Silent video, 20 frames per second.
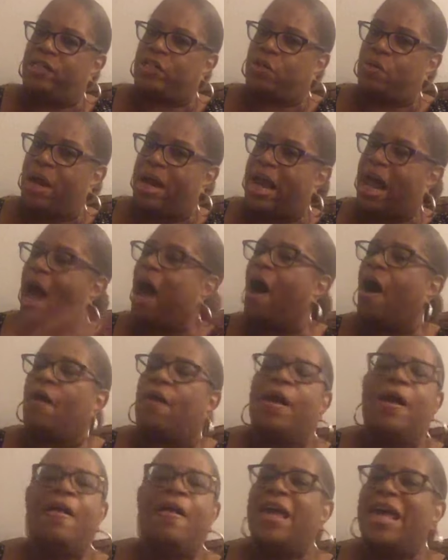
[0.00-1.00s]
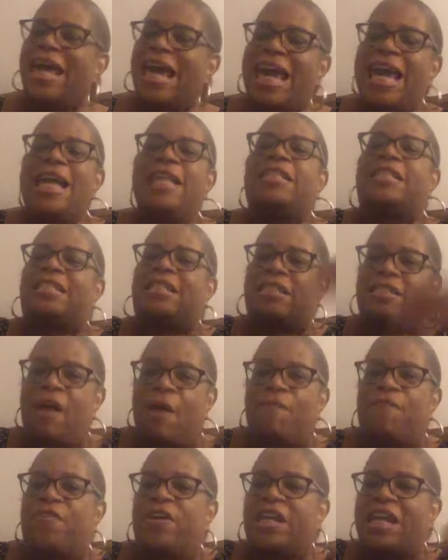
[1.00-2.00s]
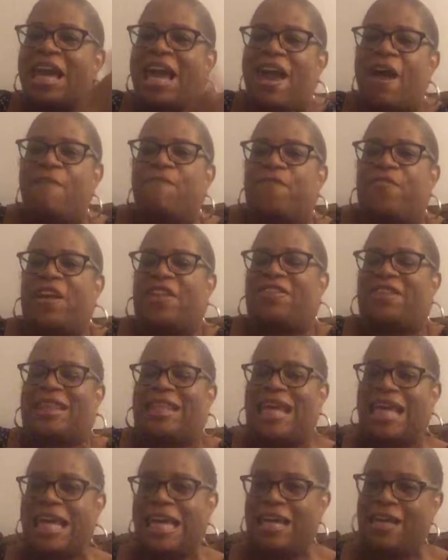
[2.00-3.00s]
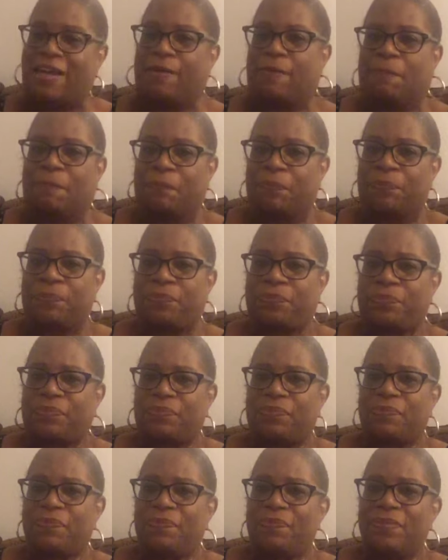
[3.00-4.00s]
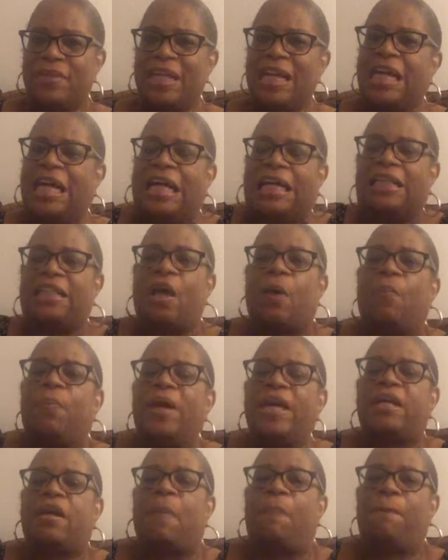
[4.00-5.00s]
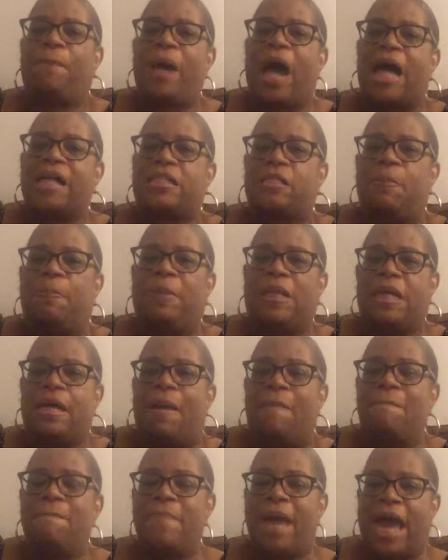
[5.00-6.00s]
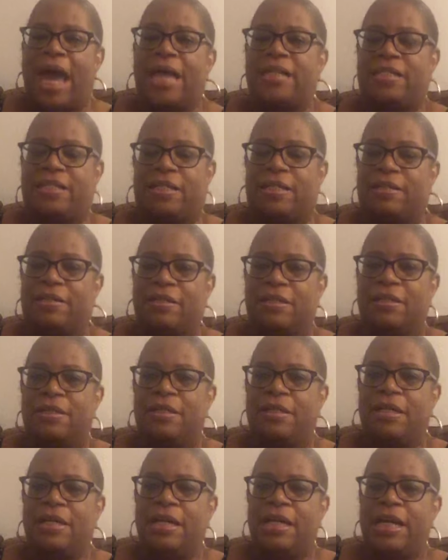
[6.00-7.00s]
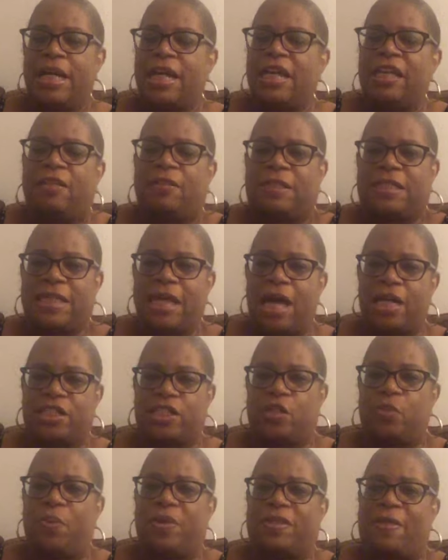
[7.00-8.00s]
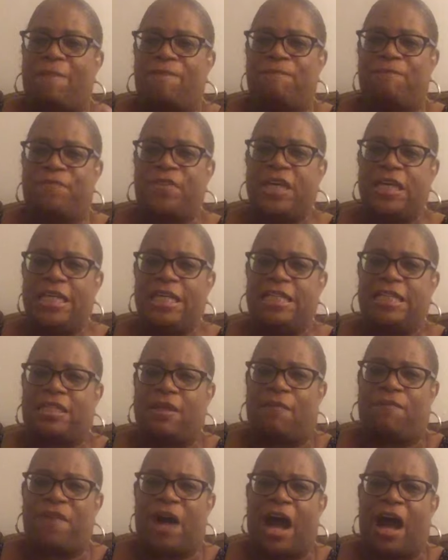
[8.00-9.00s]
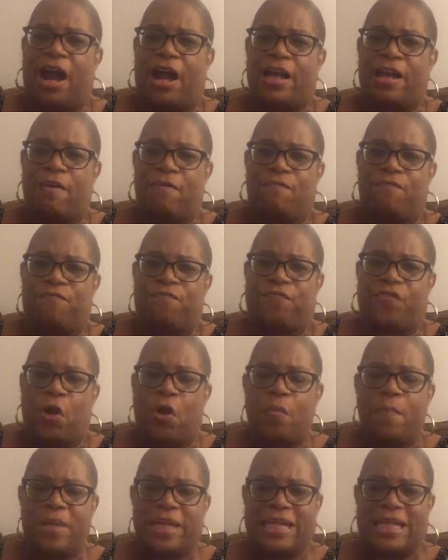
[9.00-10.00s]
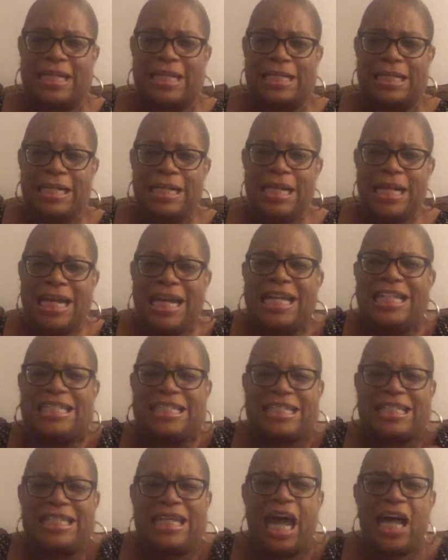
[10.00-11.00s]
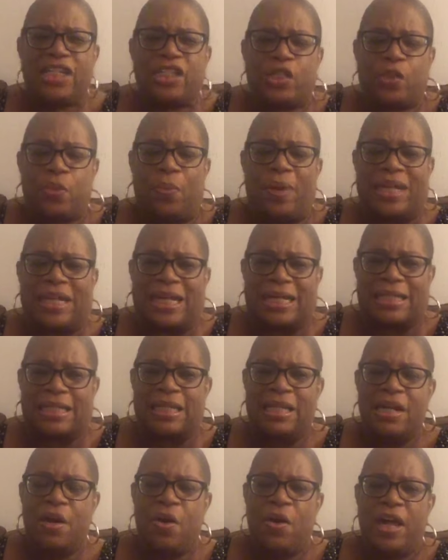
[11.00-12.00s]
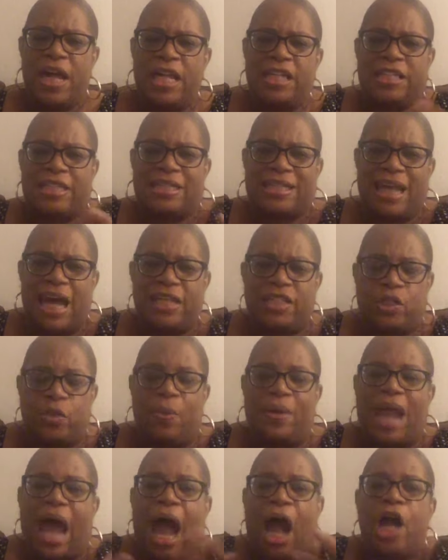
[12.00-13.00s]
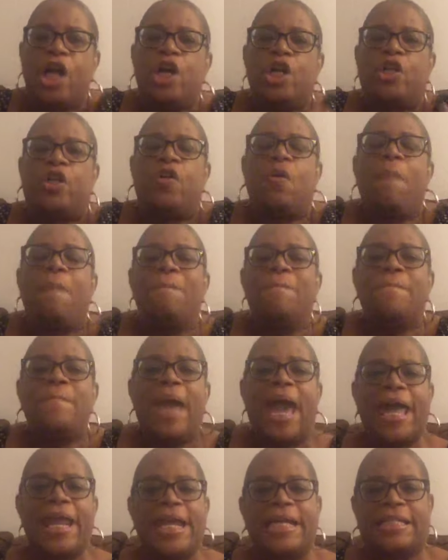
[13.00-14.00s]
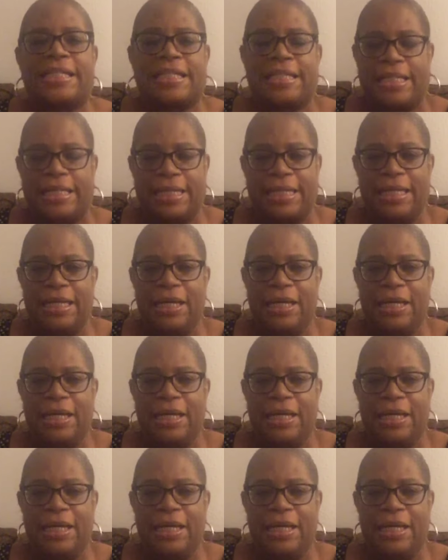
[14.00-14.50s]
trained out. He suffered everything that we could possibly imagine. He's touched with the feelings of our infirmity. He's touched with it. He's touched with our humanity.